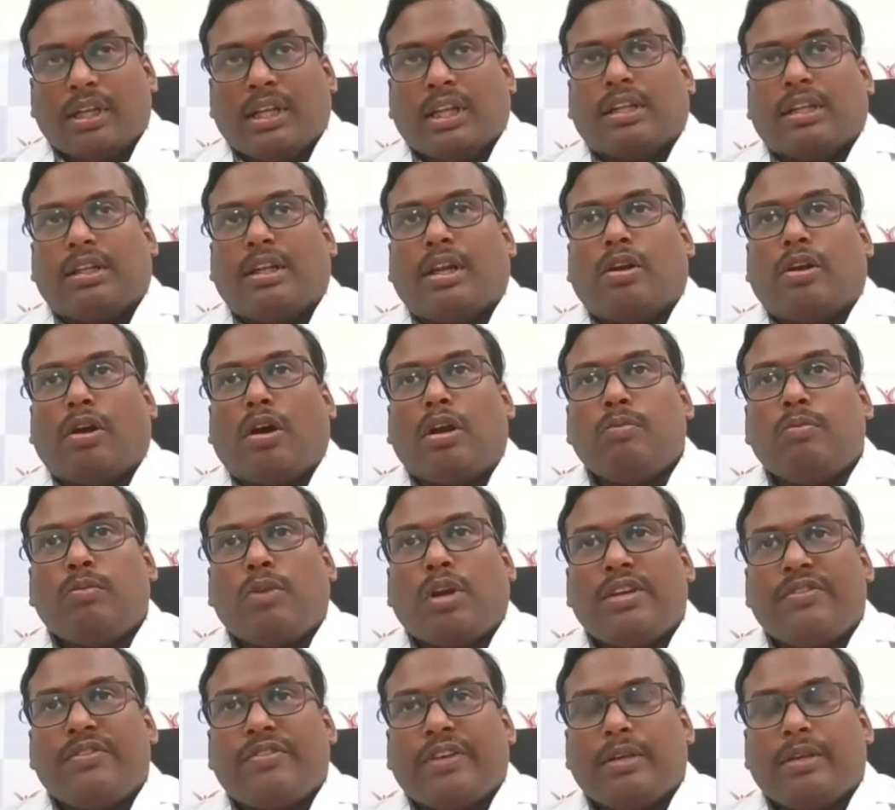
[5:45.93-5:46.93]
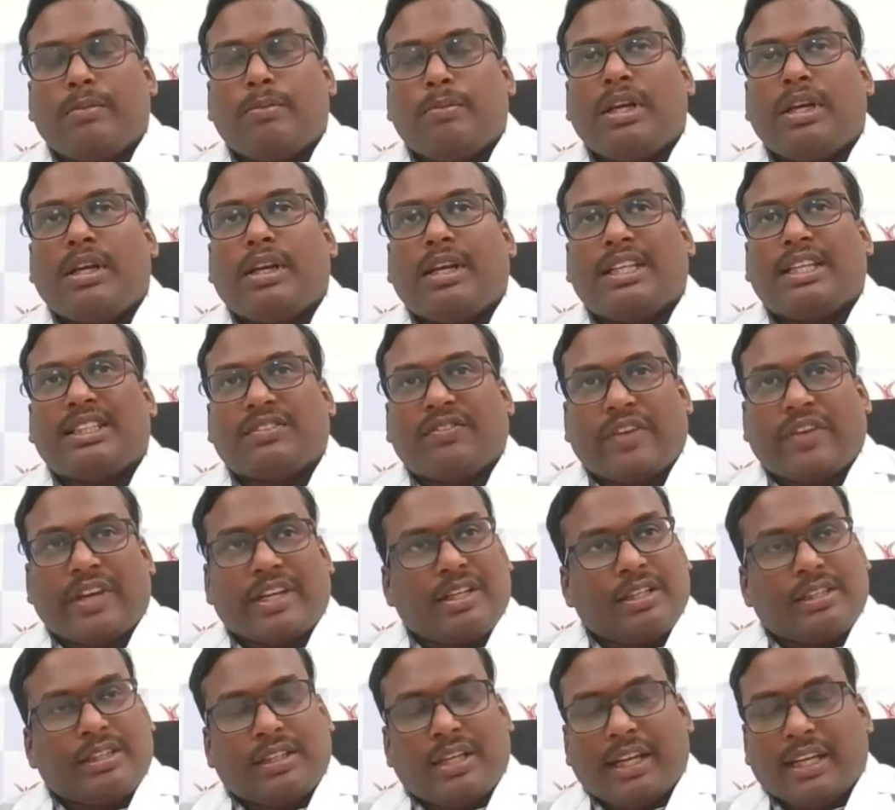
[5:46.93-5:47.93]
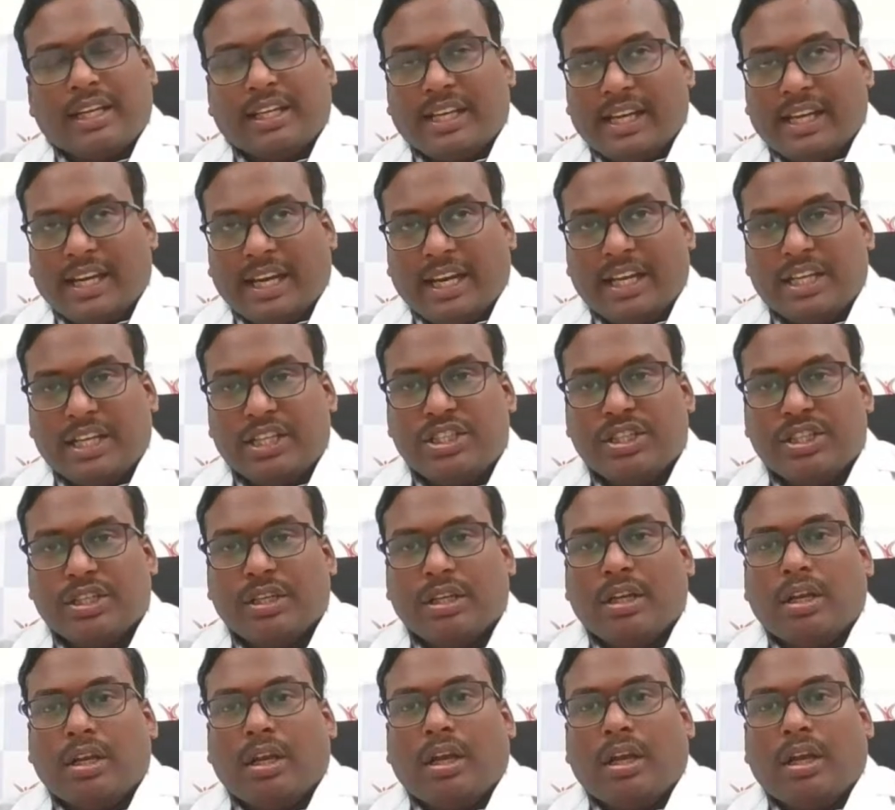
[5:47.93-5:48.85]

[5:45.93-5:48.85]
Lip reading: The non modifiable risk factors like age,